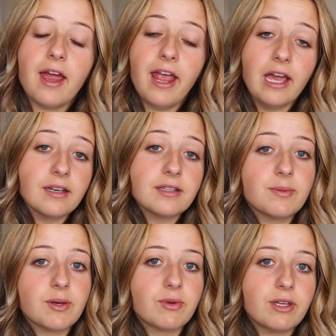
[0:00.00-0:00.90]
And it's
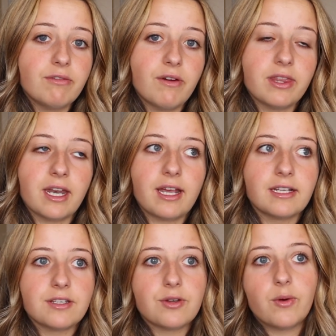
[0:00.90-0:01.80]
been really fun that I
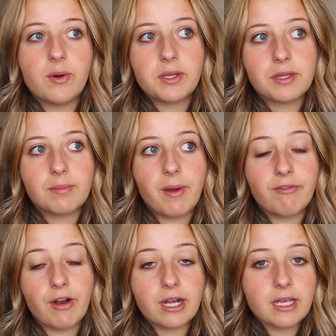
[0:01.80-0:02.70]
get to do it with my
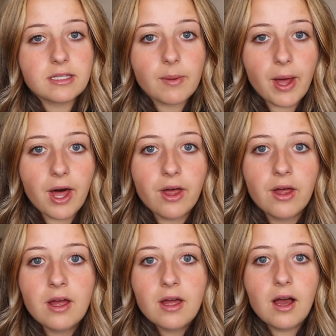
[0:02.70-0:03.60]
friend Isabel.
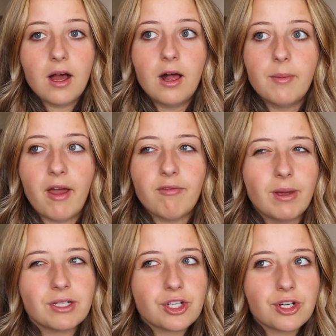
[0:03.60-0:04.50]
I've
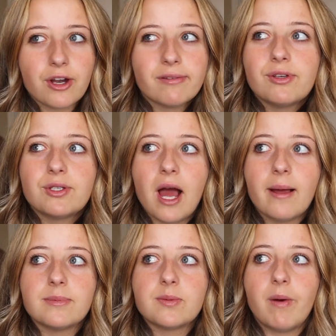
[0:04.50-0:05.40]
mentioned her a few
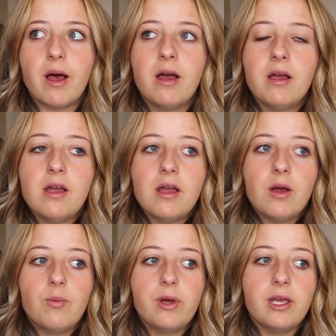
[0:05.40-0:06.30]
times, but
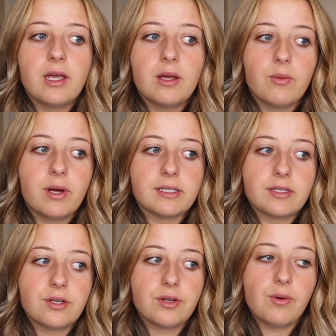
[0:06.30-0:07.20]
we went
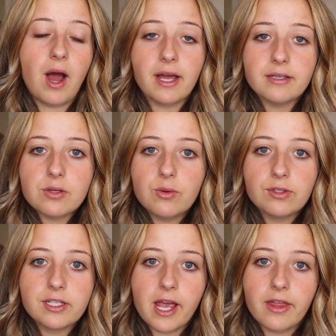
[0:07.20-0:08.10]
to high
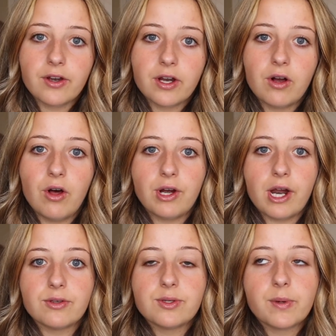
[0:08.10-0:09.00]
school together in
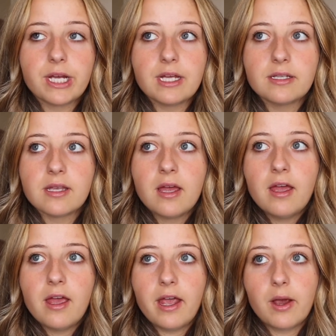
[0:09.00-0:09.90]
Colorado Springs,
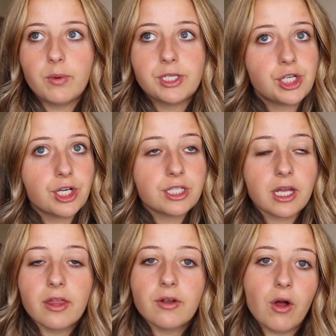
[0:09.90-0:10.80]
and we cheered
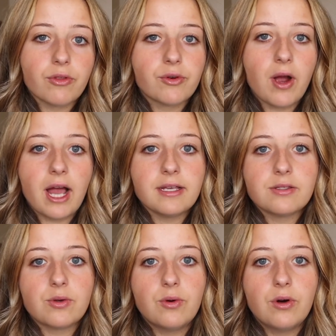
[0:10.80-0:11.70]
together all through high
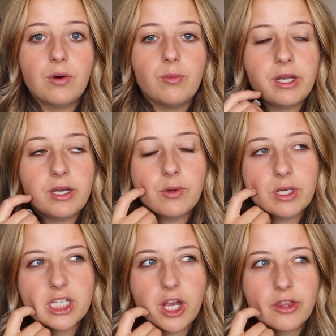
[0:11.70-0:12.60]
school. We knew
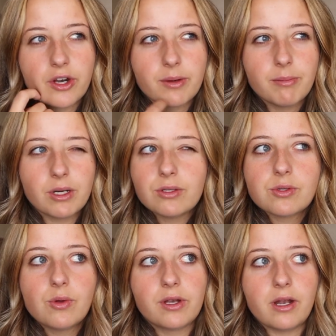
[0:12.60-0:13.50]
each other in middle
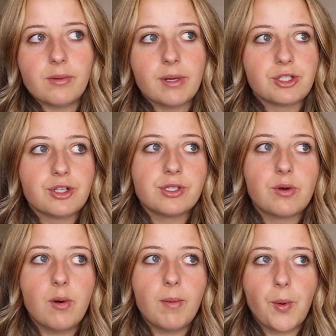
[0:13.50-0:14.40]
school and elementary
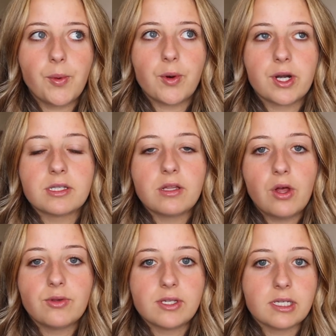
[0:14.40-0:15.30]
school, but we weren't as
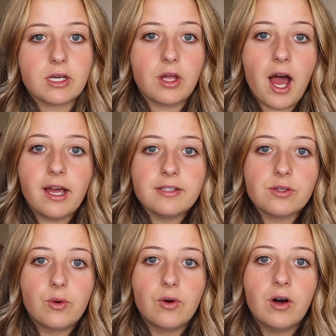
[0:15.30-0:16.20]
close until high
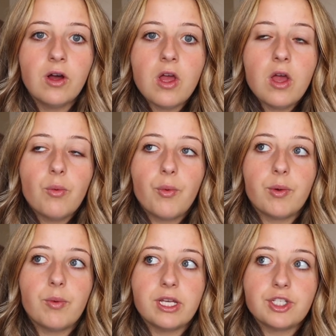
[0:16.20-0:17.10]
school
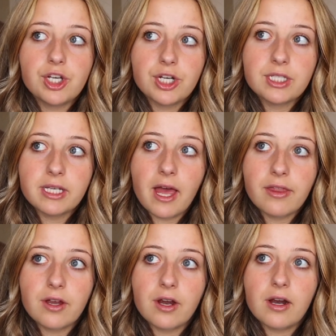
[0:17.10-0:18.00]
when we cheered
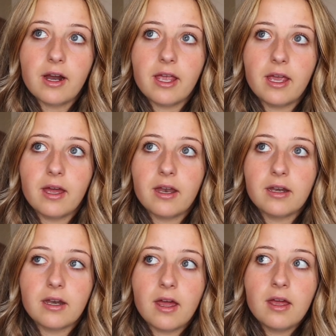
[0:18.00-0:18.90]
together, and